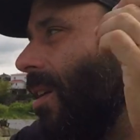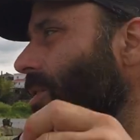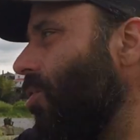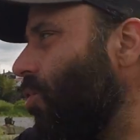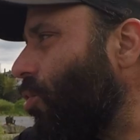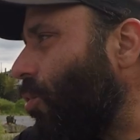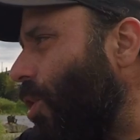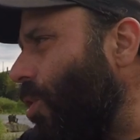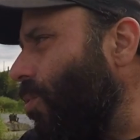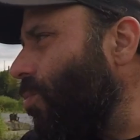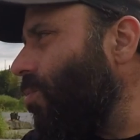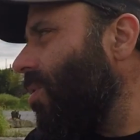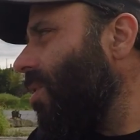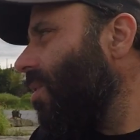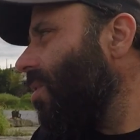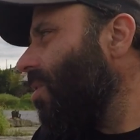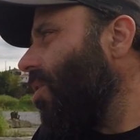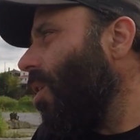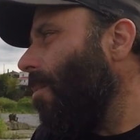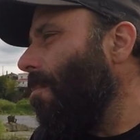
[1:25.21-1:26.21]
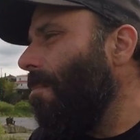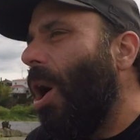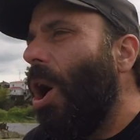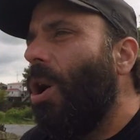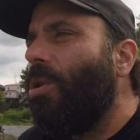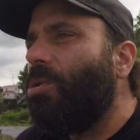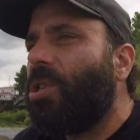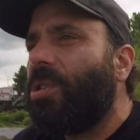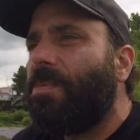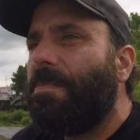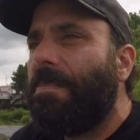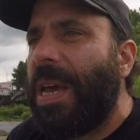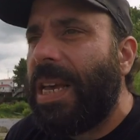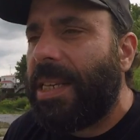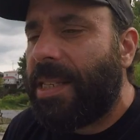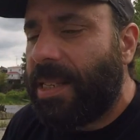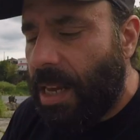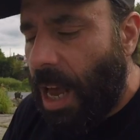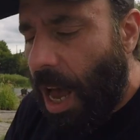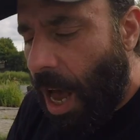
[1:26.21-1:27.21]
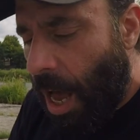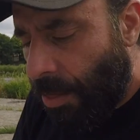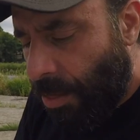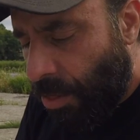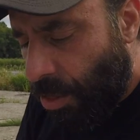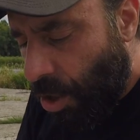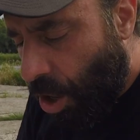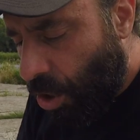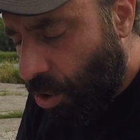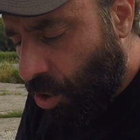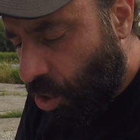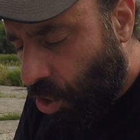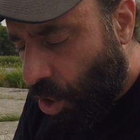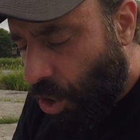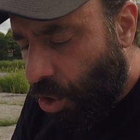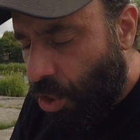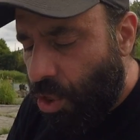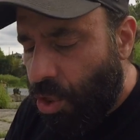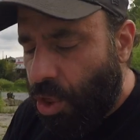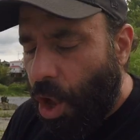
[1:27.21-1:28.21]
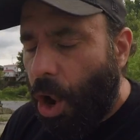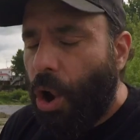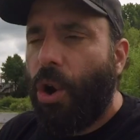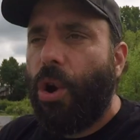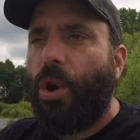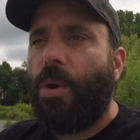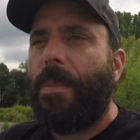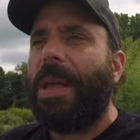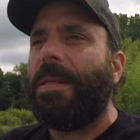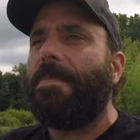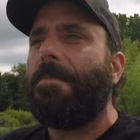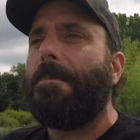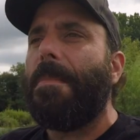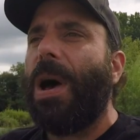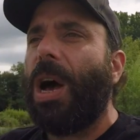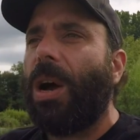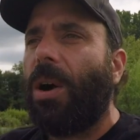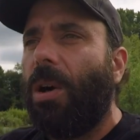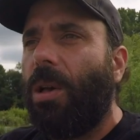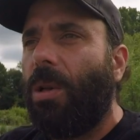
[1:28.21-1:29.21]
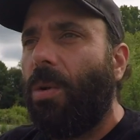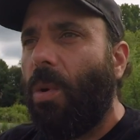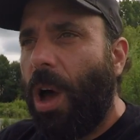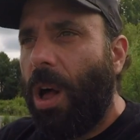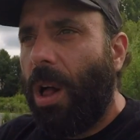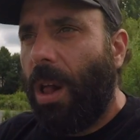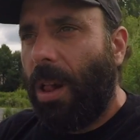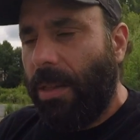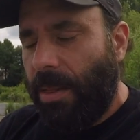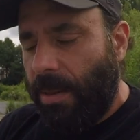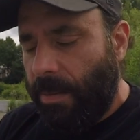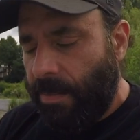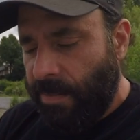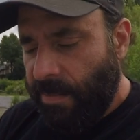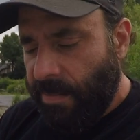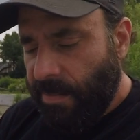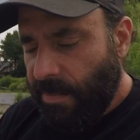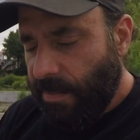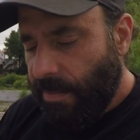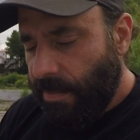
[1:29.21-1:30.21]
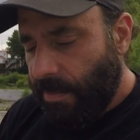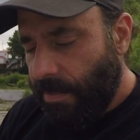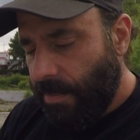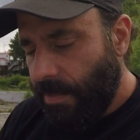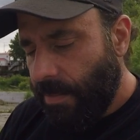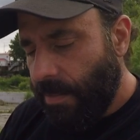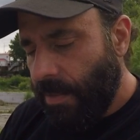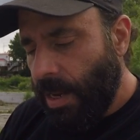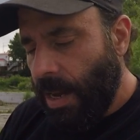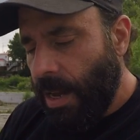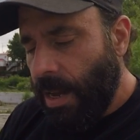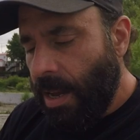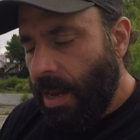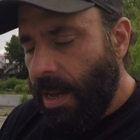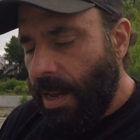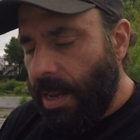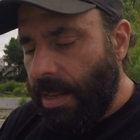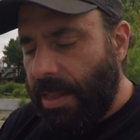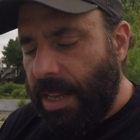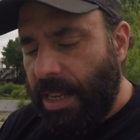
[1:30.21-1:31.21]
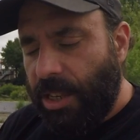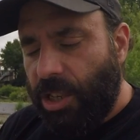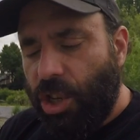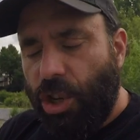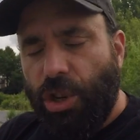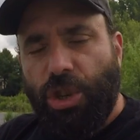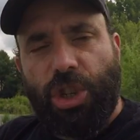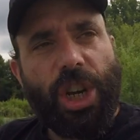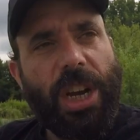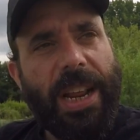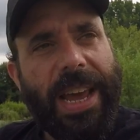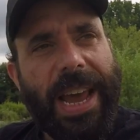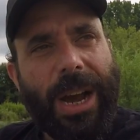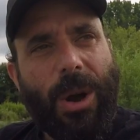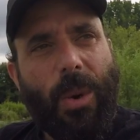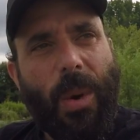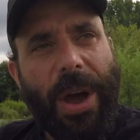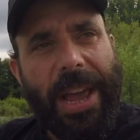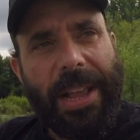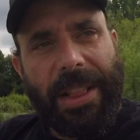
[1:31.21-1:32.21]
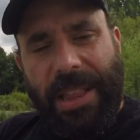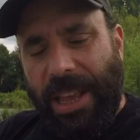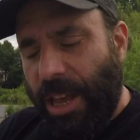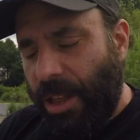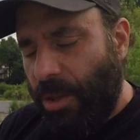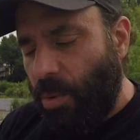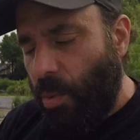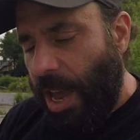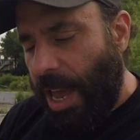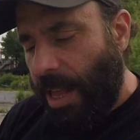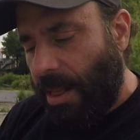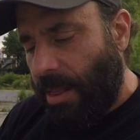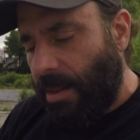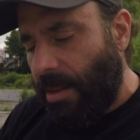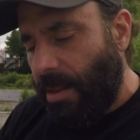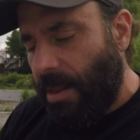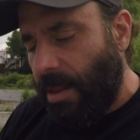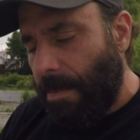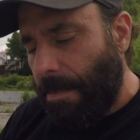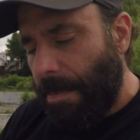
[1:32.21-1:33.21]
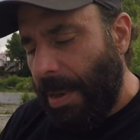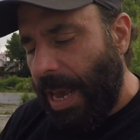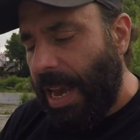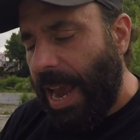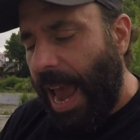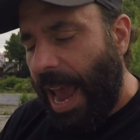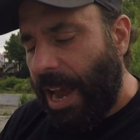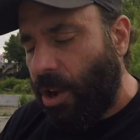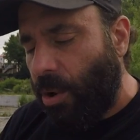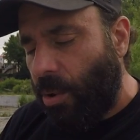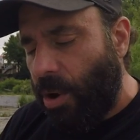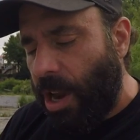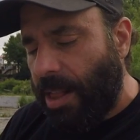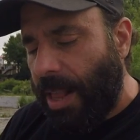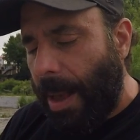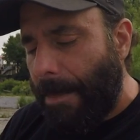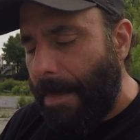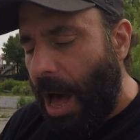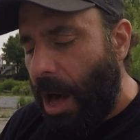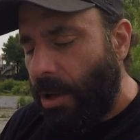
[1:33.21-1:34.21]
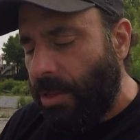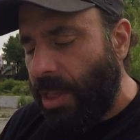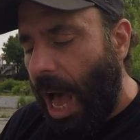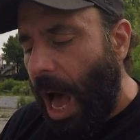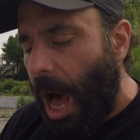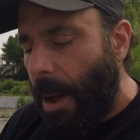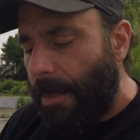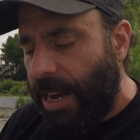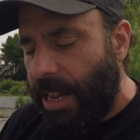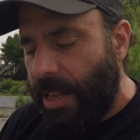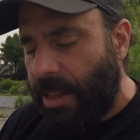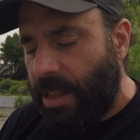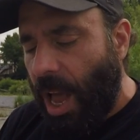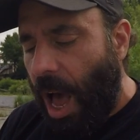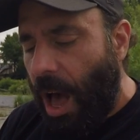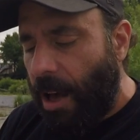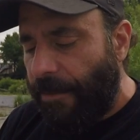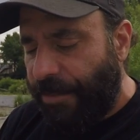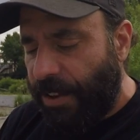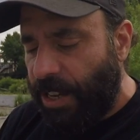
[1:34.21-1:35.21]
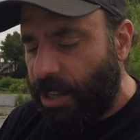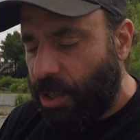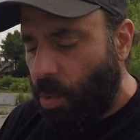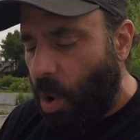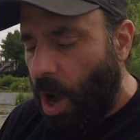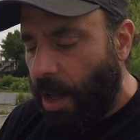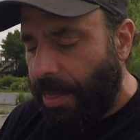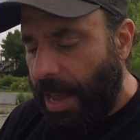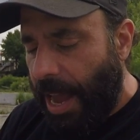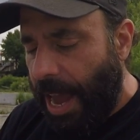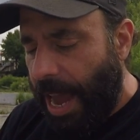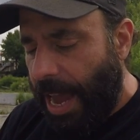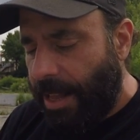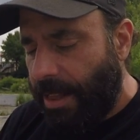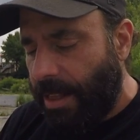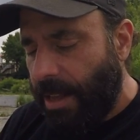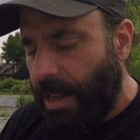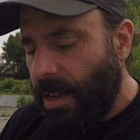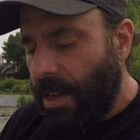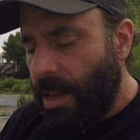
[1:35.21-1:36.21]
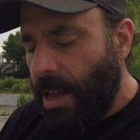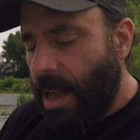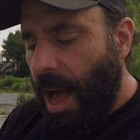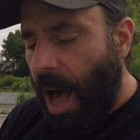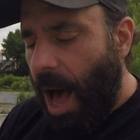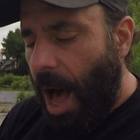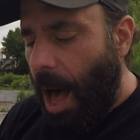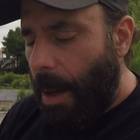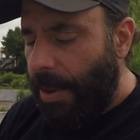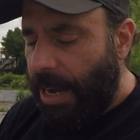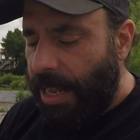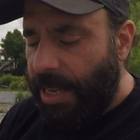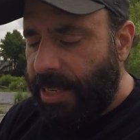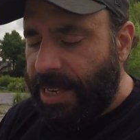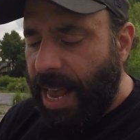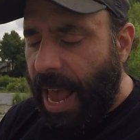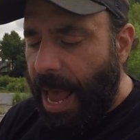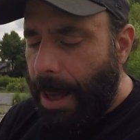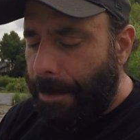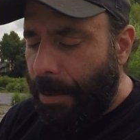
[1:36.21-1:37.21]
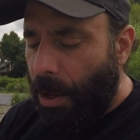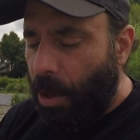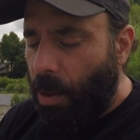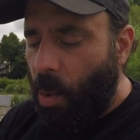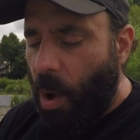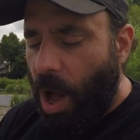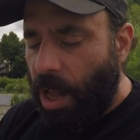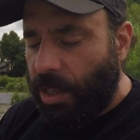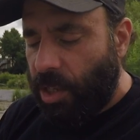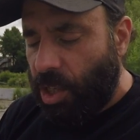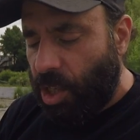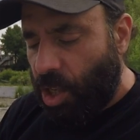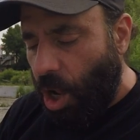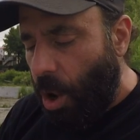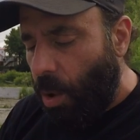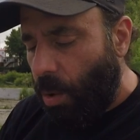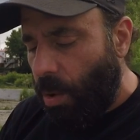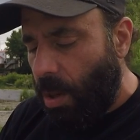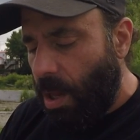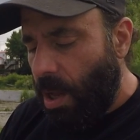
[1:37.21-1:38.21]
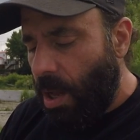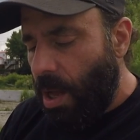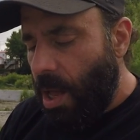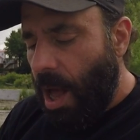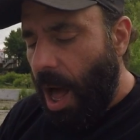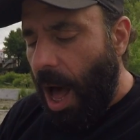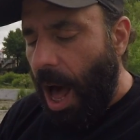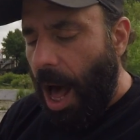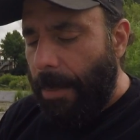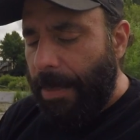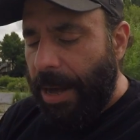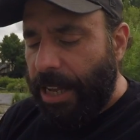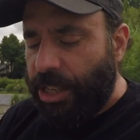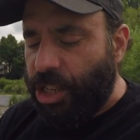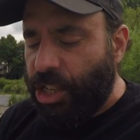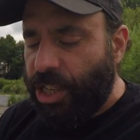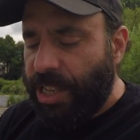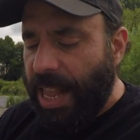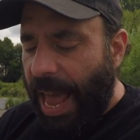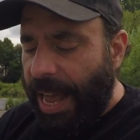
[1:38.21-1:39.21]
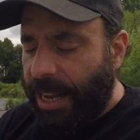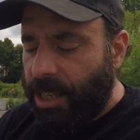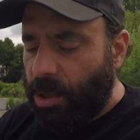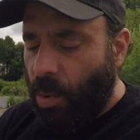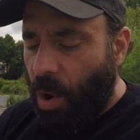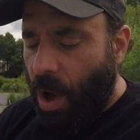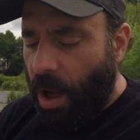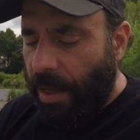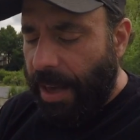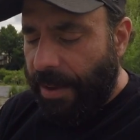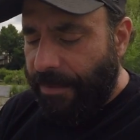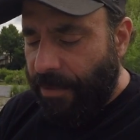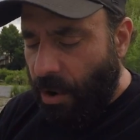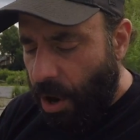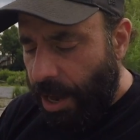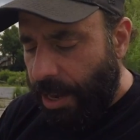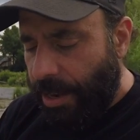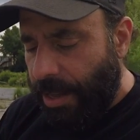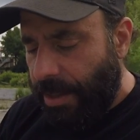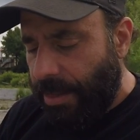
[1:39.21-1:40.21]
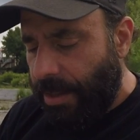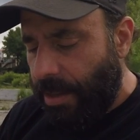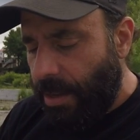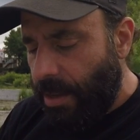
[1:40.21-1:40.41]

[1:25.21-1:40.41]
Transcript: Truth, the most misunderstood term in Muggle world. It is usually equated with being accurate about how many toffees one ate, how many apples one stole, how much tax one avoided,